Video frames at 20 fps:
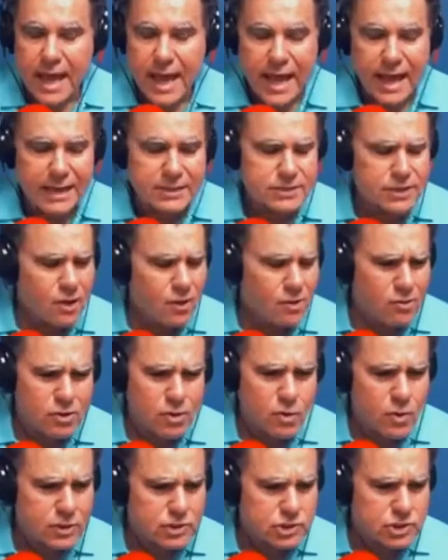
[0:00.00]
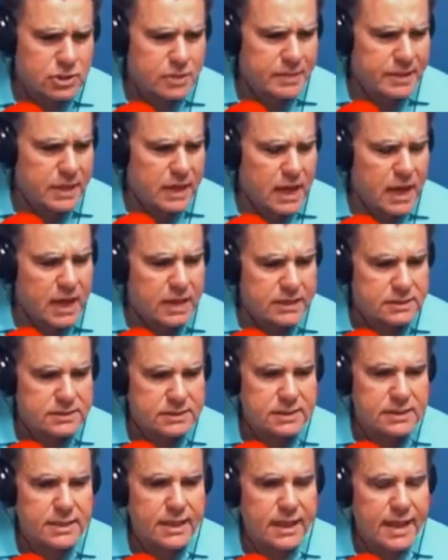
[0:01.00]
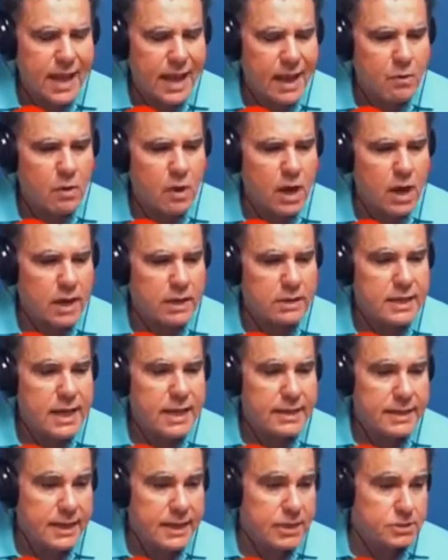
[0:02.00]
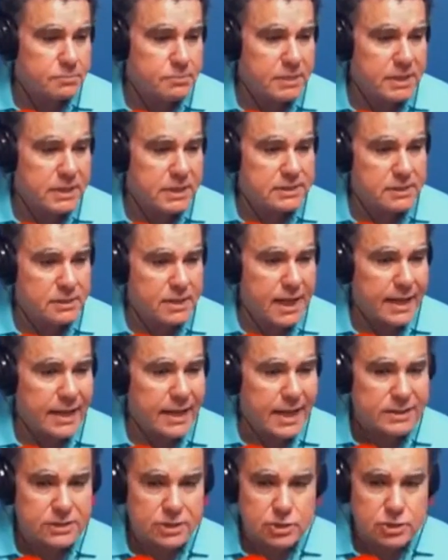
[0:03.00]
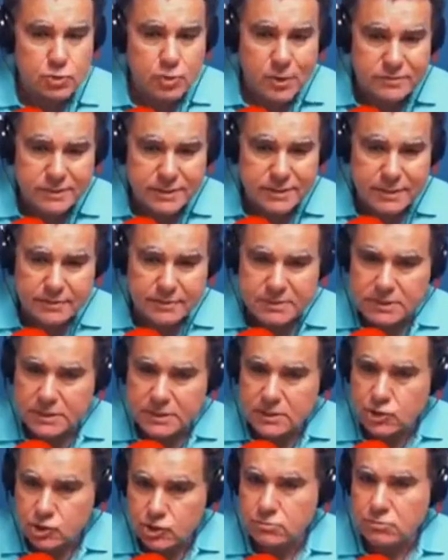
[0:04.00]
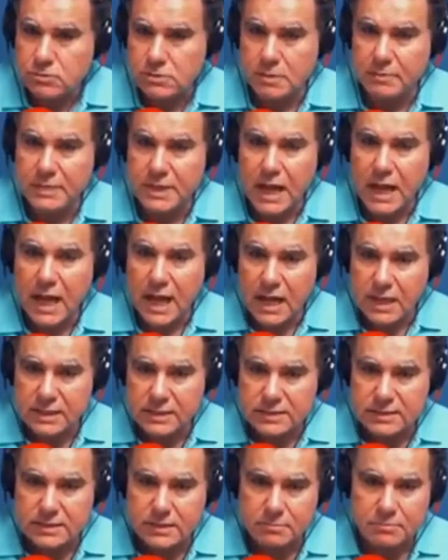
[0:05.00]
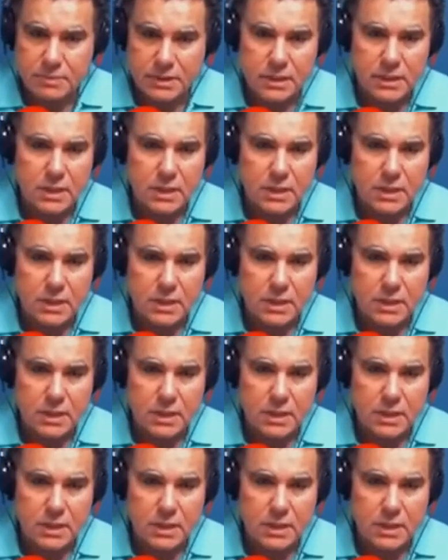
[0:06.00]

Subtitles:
It's the whole question about honesty, because I guess the 12 steps teach you to be honest and be,